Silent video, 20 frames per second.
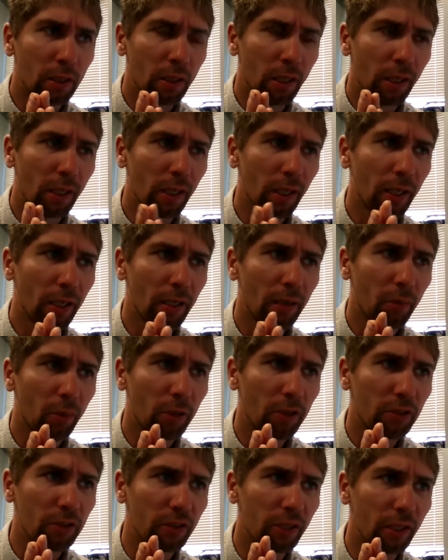I want
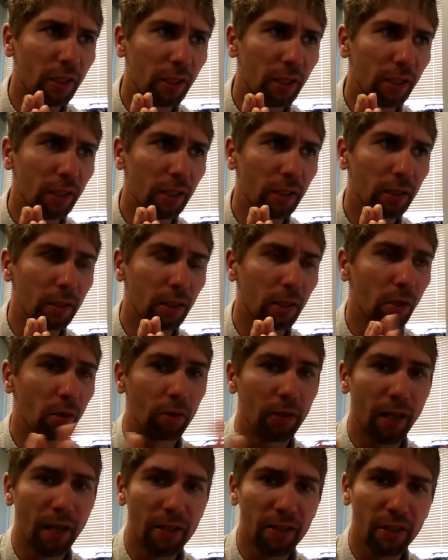to say,
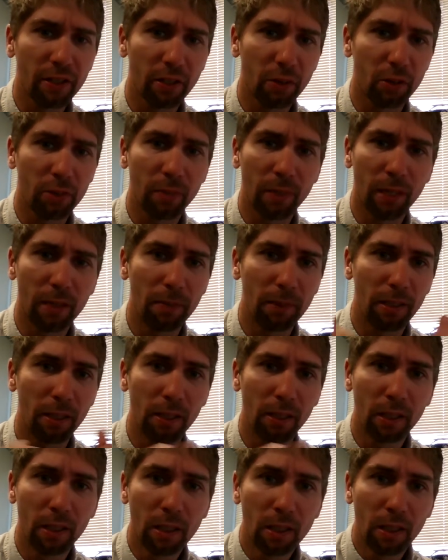nest. There was
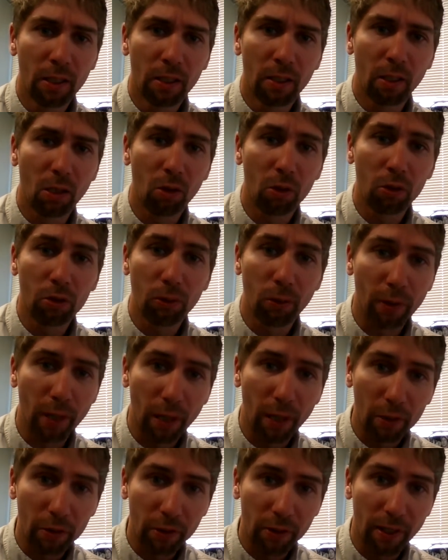maybe close to
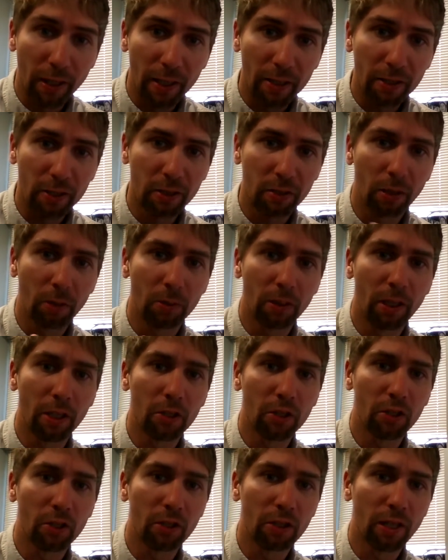1,000 nest
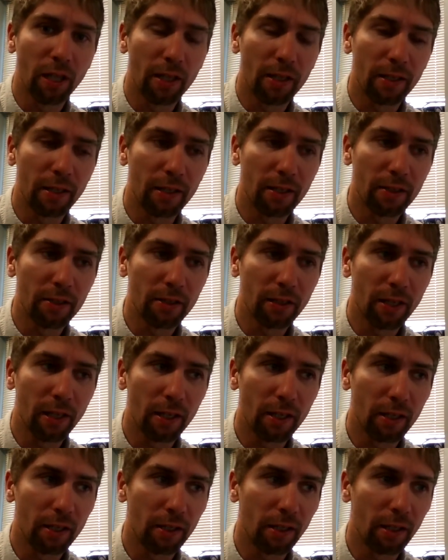locations in that data
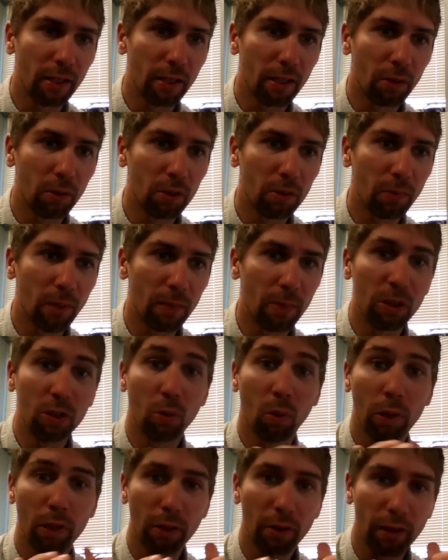set, and then there was maybe
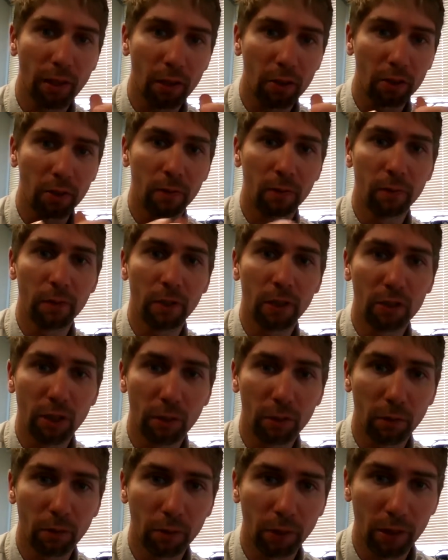20,000
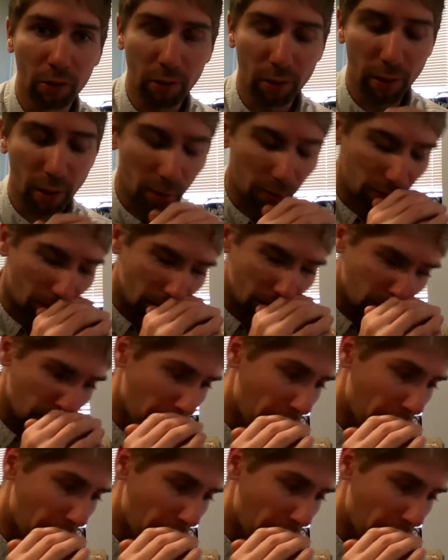VHF location data sets.